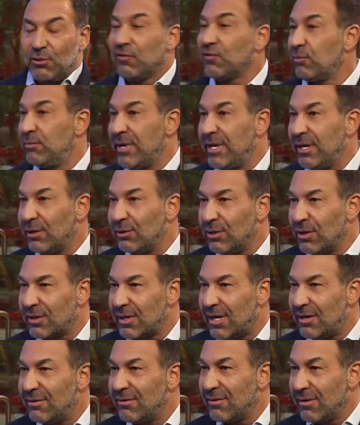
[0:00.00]
for me to
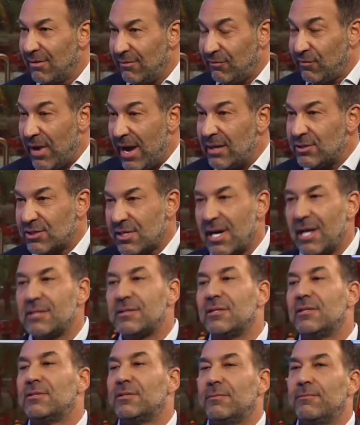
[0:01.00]
look at
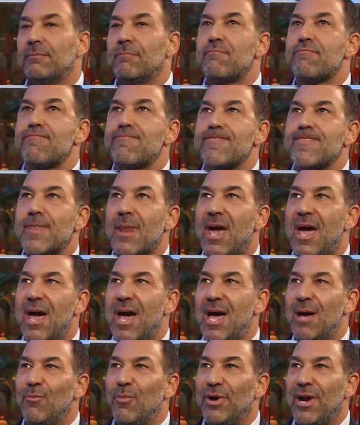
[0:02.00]
franchises.
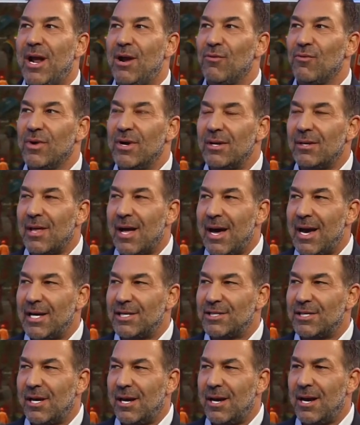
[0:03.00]
And what I
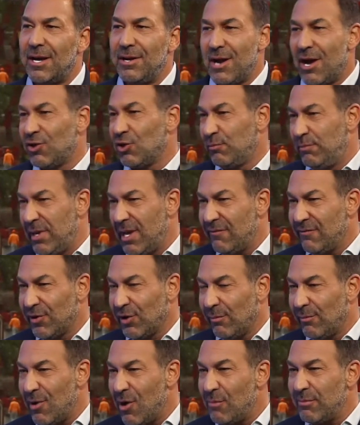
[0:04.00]
realized, another
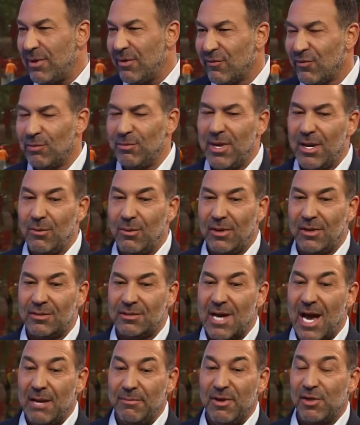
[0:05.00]
pivotal moment for me,
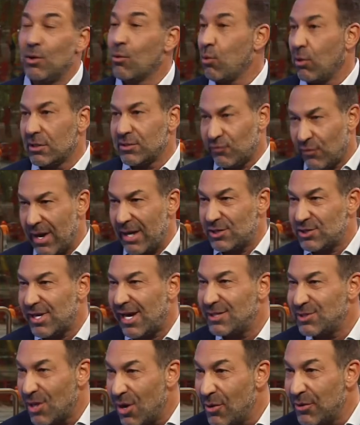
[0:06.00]
was I'd be the worst
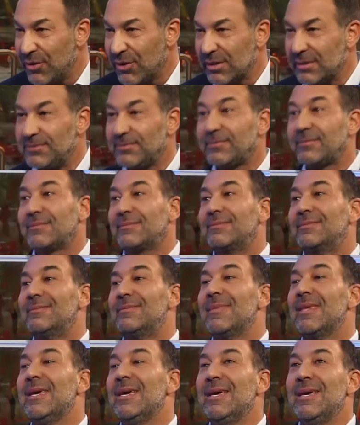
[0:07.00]
franchise owner,
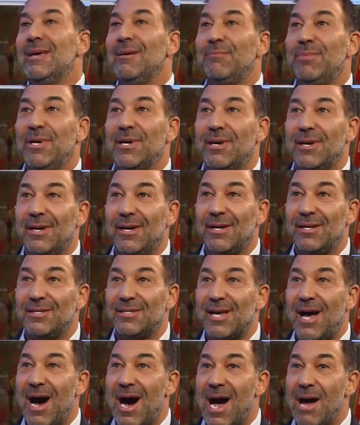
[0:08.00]

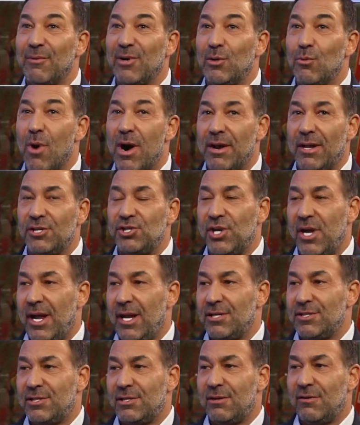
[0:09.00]
because I would want to
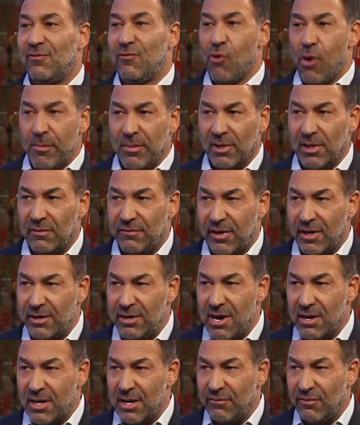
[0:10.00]
change the formula for Kentucky